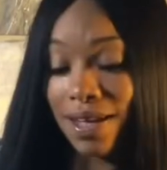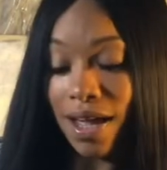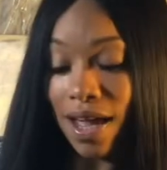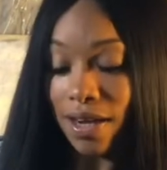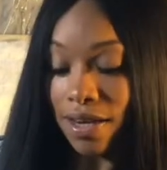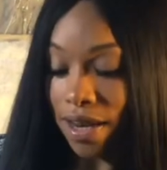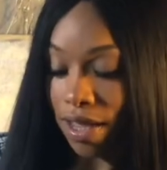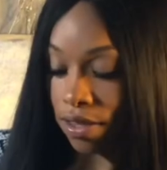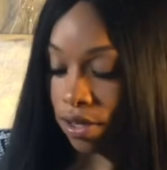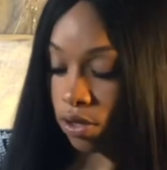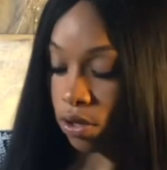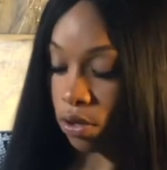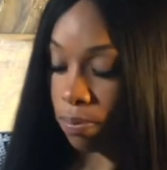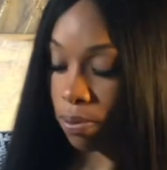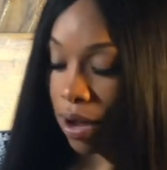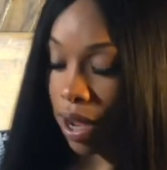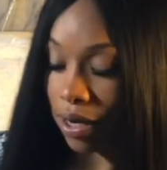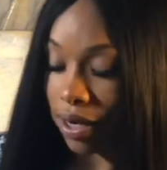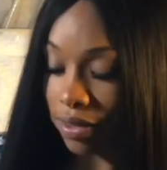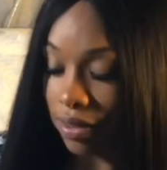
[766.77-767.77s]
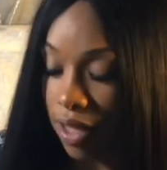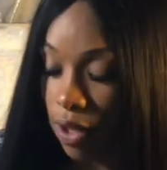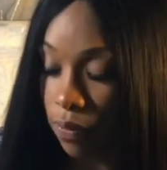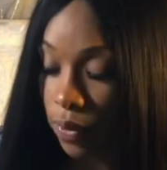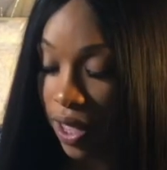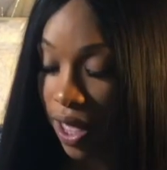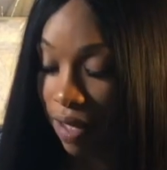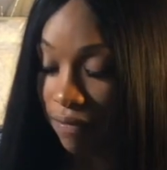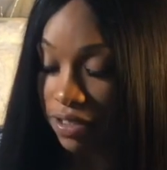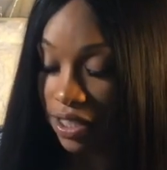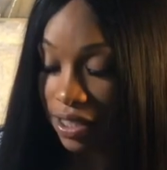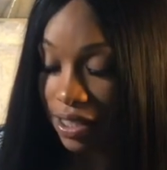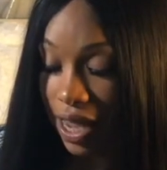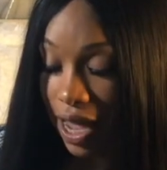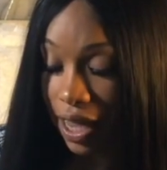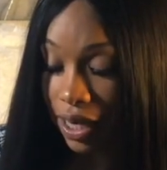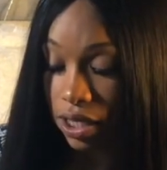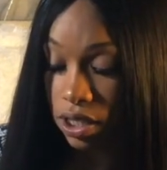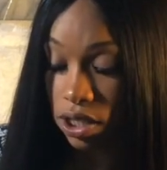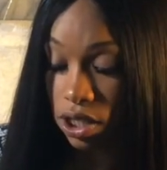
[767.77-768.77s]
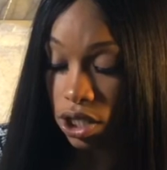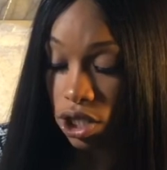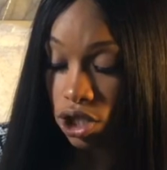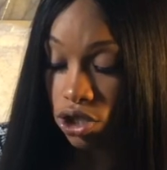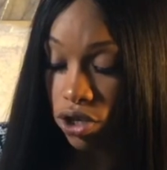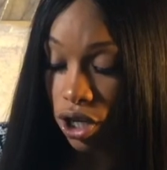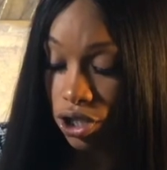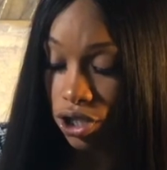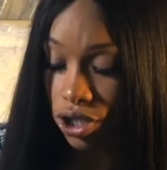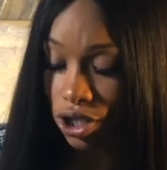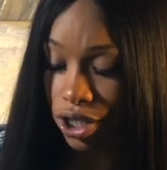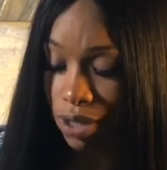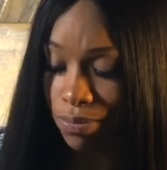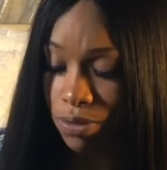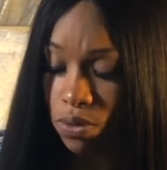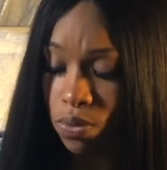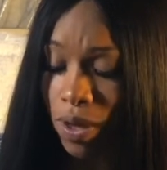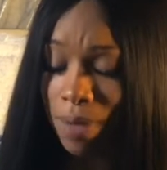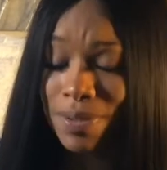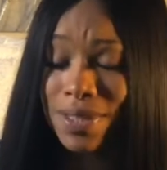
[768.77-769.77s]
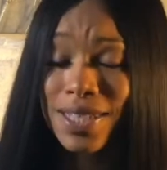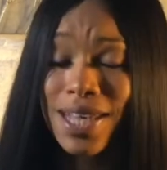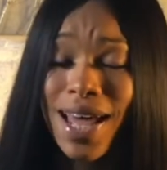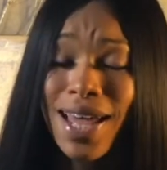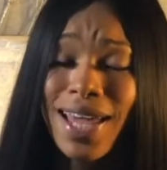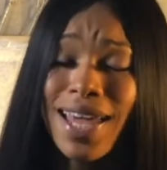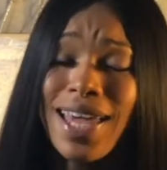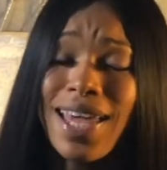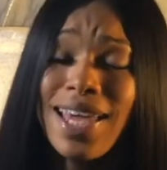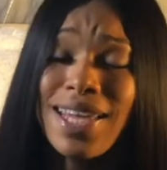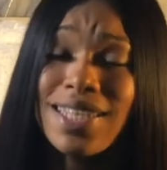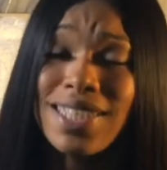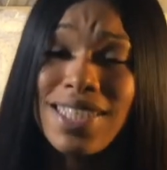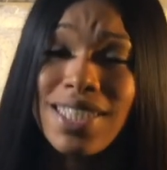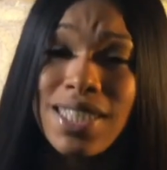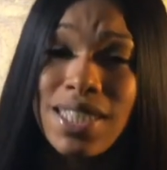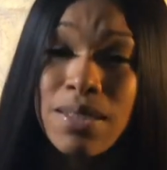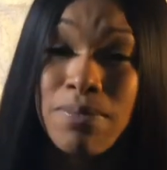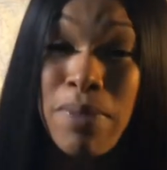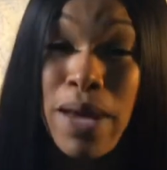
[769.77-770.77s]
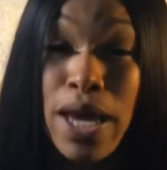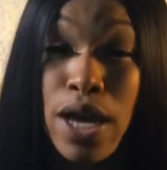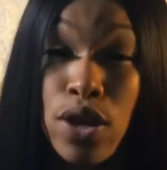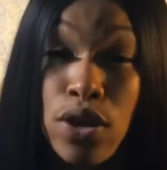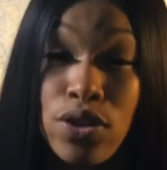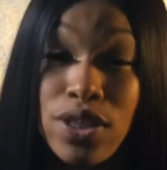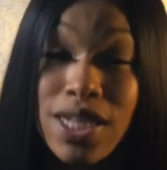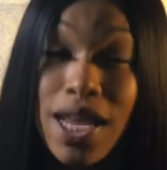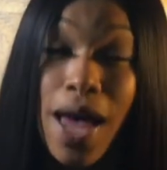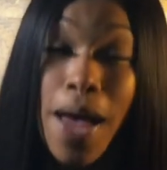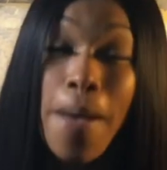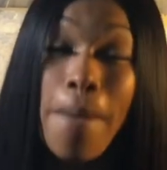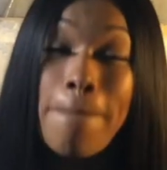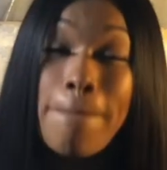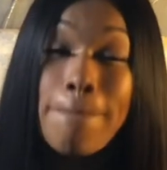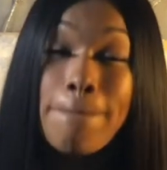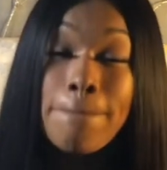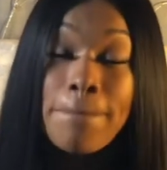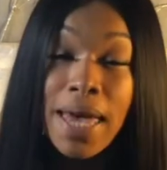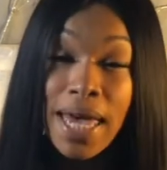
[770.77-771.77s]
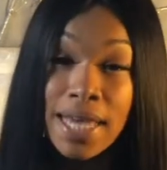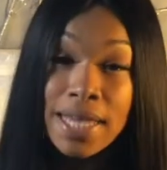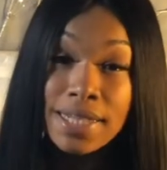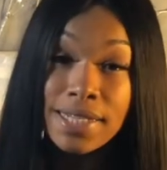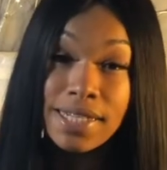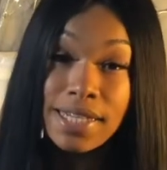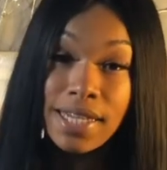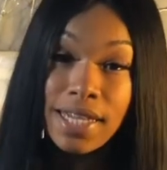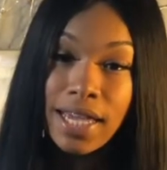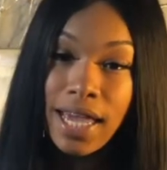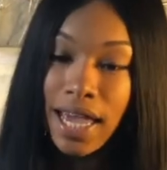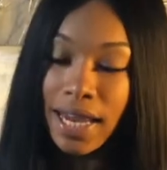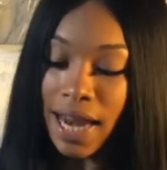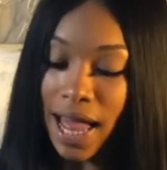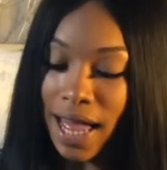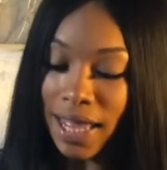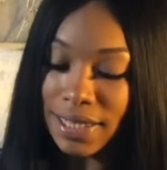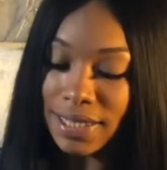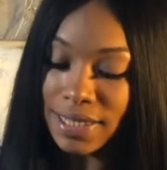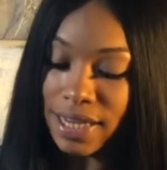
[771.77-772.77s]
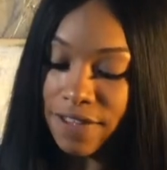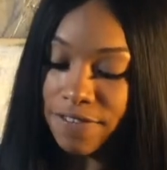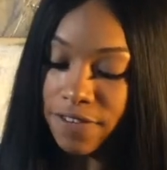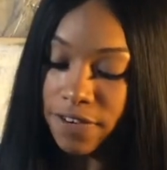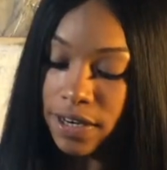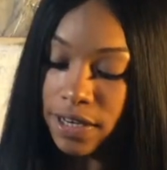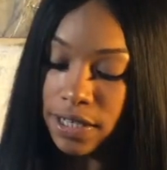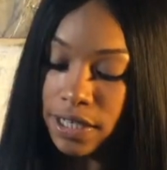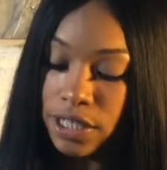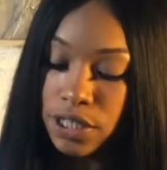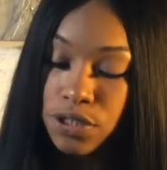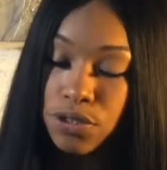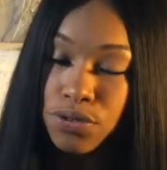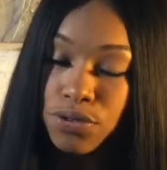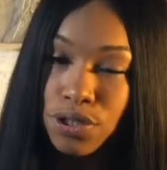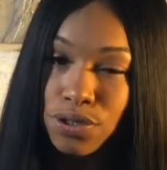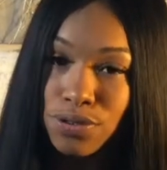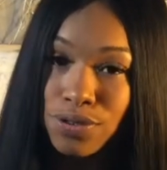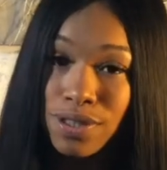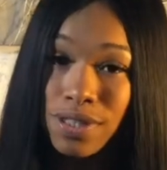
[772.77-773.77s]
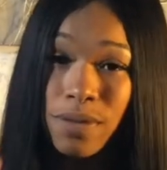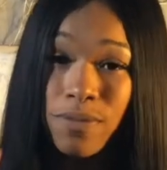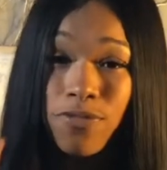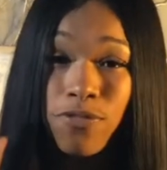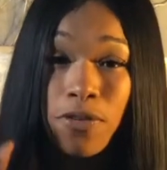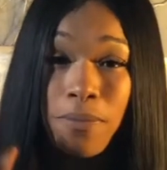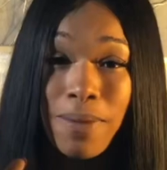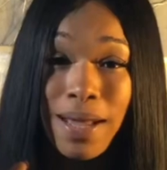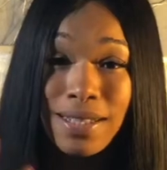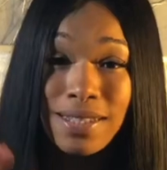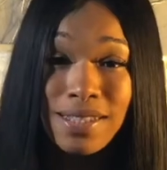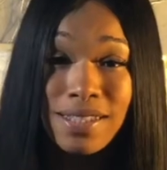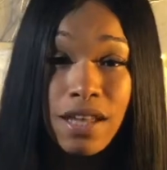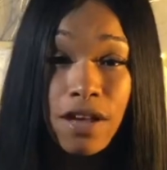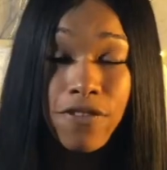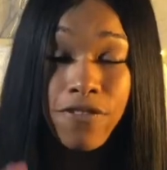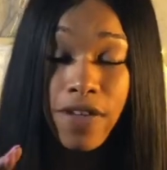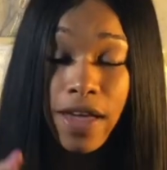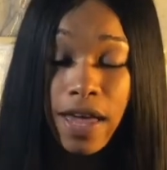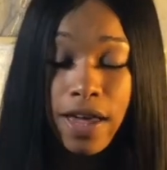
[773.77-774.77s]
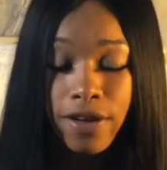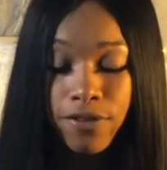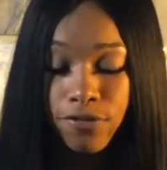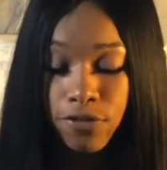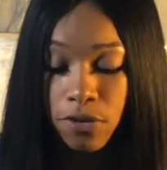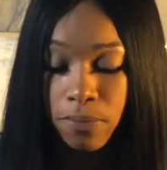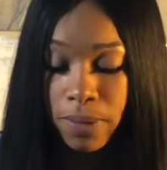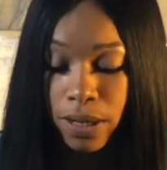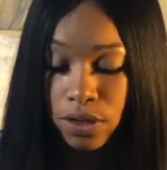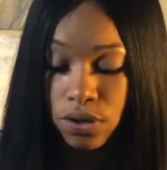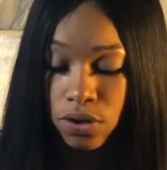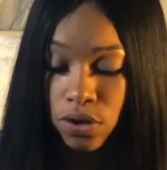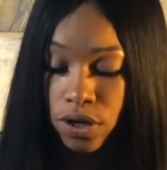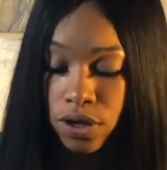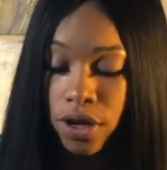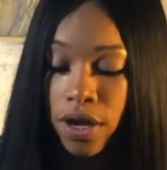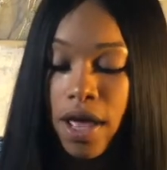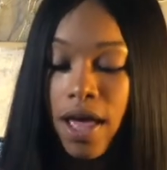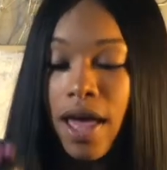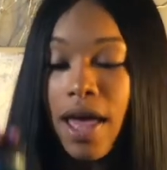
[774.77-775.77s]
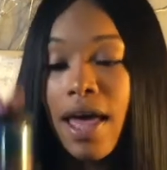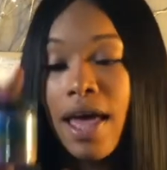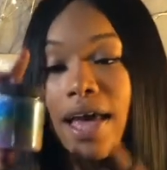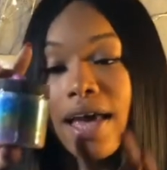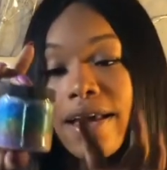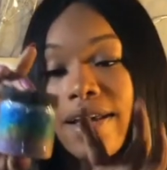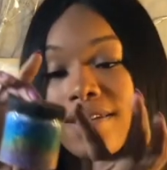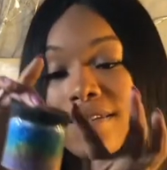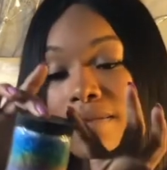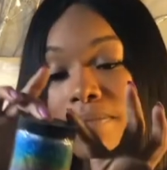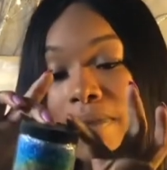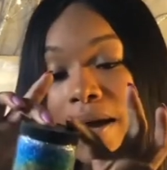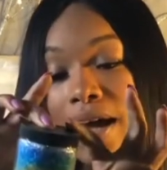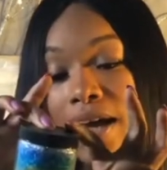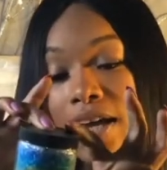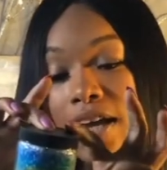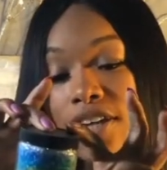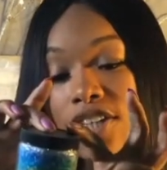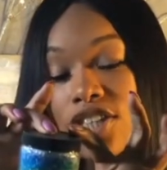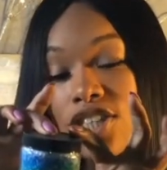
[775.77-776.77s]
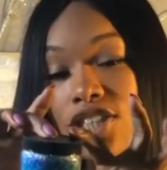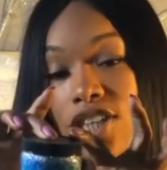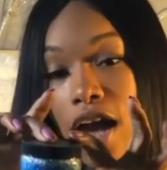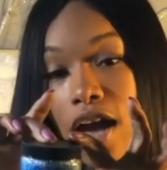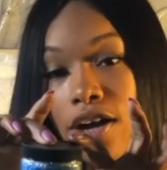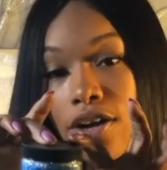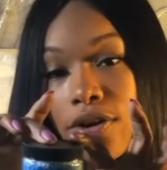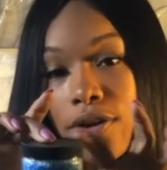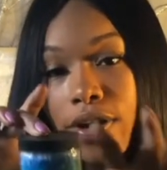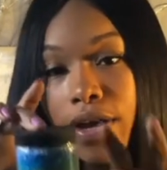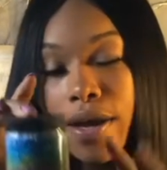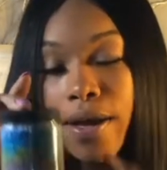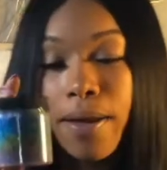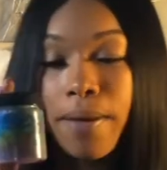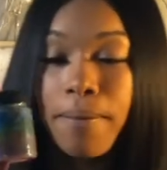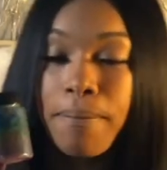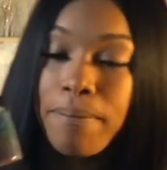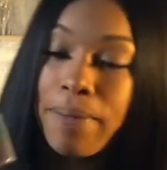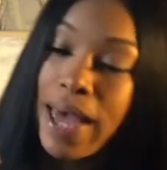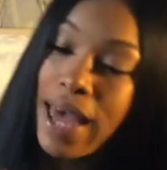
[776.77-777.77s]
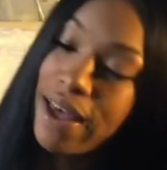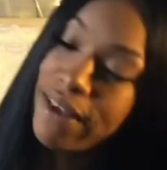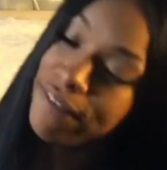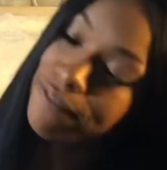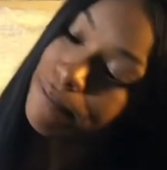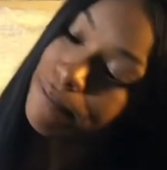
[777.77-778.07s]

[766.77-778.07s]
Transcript: another new product that we have just added to the TreasureGemz website. It smells amazing and I definitely do use them for myself and for my daughter, is my chakra bath